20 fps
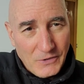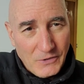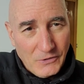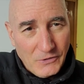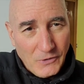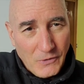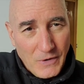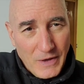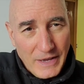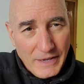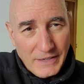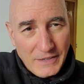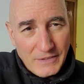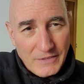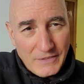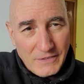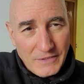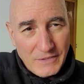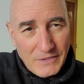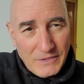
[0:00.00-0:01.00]
So I can
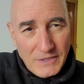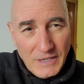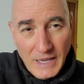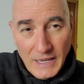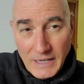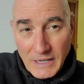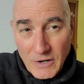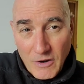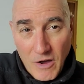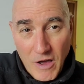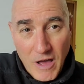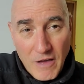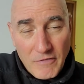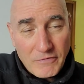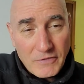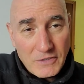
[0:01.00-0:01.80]
take it off